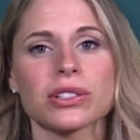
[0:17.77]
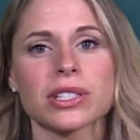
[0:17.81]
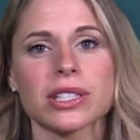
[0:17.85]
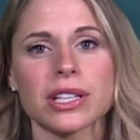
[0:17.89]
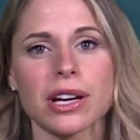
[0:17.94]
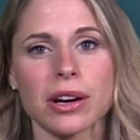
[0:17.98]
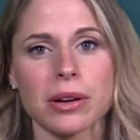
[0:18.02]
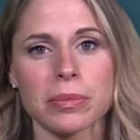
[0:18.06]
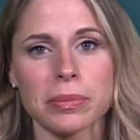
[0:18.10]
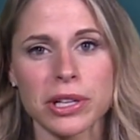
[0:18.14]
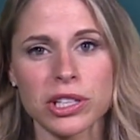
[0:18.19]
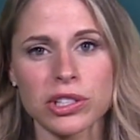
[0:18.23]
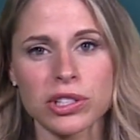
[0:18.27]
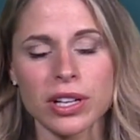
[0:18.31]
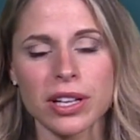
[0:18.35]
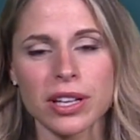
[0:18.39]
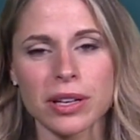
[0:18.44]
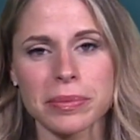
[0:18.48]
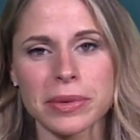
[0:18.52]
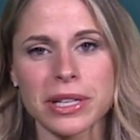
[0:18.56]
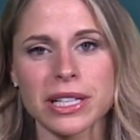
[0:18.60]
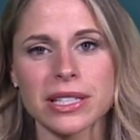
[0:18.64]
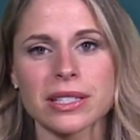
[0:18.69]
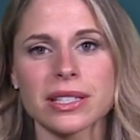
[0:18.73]
Sarah Mitchell.
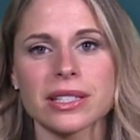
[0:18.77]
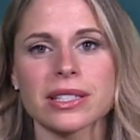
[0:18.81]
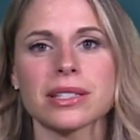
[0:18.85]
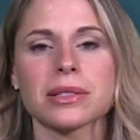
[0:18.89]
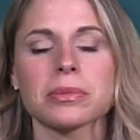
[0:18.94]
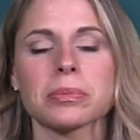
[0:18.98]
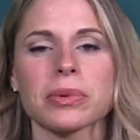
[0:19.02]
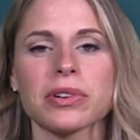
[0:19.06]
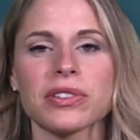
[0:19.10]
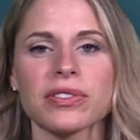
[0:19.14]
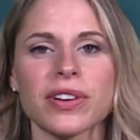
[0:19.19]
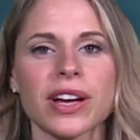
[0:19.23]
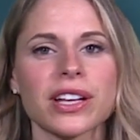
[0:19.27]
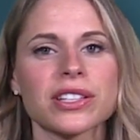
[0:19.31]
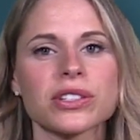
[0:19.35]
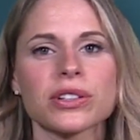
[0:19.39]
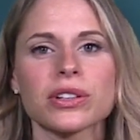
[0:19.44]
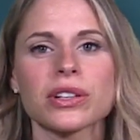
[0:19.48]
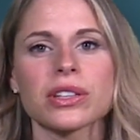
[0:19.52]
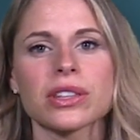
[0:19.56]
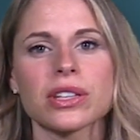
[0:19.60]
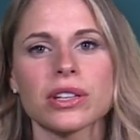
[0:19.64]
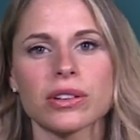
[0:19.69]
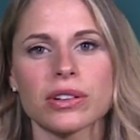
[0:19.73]
I'm an assistant
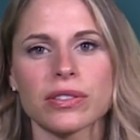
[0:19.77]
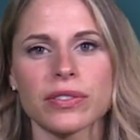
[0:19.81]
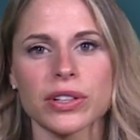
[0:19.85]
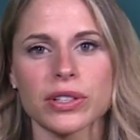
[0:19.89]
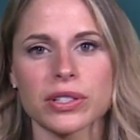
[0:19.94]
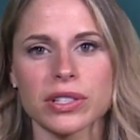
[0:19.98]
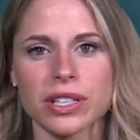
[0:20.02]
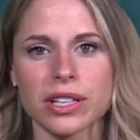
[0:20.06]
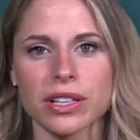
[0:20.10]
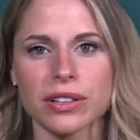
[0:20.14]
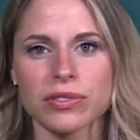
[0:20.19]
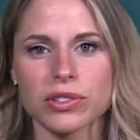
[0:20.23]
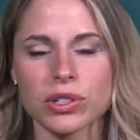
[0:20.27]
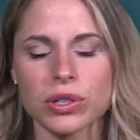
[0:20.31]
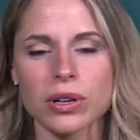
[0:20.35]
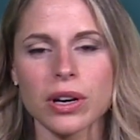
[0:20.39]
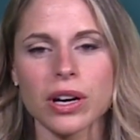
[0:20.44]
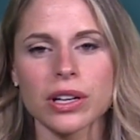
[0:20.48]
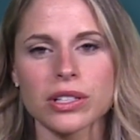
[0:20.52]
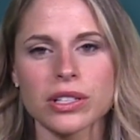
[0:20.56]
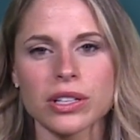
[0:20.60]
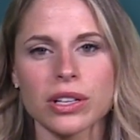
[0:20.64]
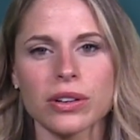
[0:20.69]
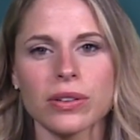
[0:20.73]
professor at the University of
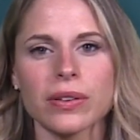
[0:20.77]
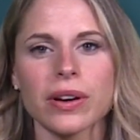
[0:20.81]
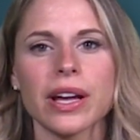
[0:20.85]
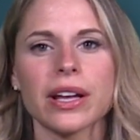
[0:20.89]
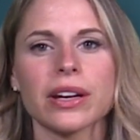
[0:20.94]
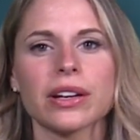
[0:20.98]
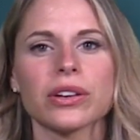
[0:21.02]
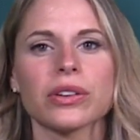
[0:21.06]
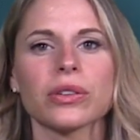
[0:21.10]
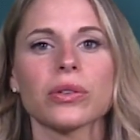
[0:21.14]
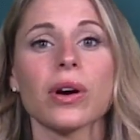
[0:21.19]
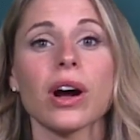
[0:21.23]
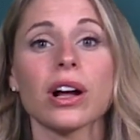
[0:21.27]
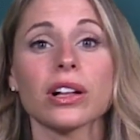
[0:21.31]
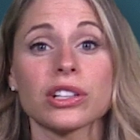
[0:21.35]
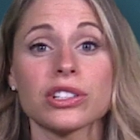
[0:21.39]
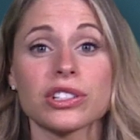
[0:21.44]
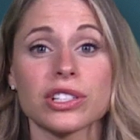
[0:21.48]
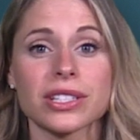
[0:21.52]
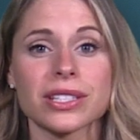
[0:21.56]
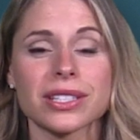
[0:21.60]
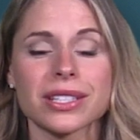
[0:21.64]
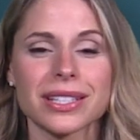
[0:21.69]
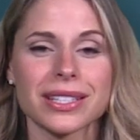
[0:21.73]
Toronto and a
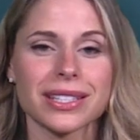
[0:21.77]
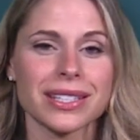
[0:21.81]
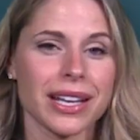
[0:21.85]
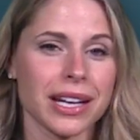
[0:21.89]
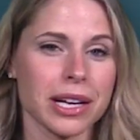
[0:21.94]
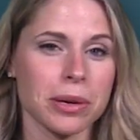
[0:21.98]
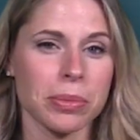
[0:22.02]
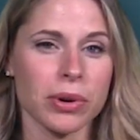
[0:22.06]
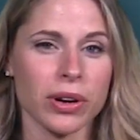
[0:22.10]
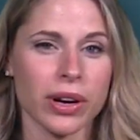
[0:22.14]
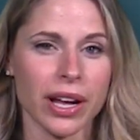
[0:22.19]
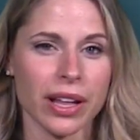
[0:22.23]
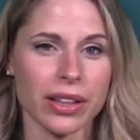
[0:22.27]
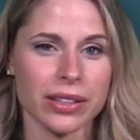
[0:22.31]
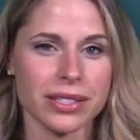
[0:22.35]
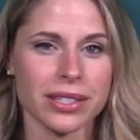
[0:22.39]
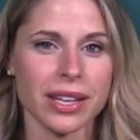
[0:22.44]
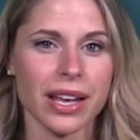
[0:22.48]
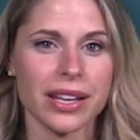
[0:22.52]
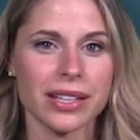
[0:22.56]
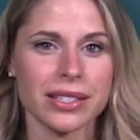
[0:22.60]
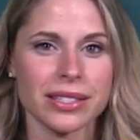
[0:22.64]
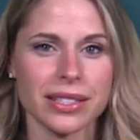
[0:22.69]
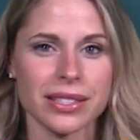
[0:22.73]
neurologist at Sunnybrook Health
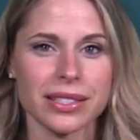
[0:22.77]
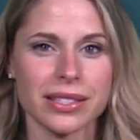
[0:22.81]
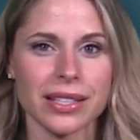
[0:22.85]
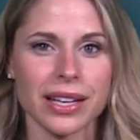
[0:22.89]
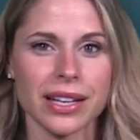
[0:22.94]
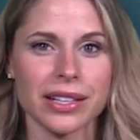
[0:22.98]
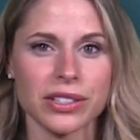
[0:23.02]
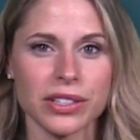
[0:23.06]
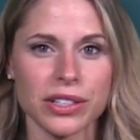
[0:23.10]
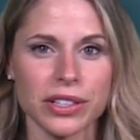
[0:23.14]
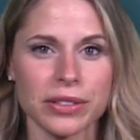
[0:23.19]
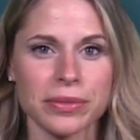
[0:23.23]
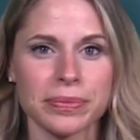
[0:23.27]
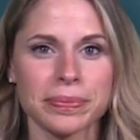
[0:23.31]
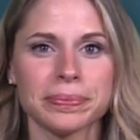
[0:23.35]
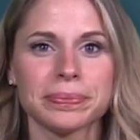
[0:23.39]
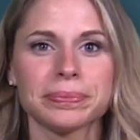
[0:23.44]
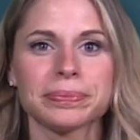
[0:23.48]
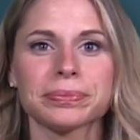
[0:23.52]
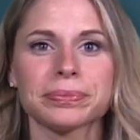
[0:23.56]
Sciences Centre.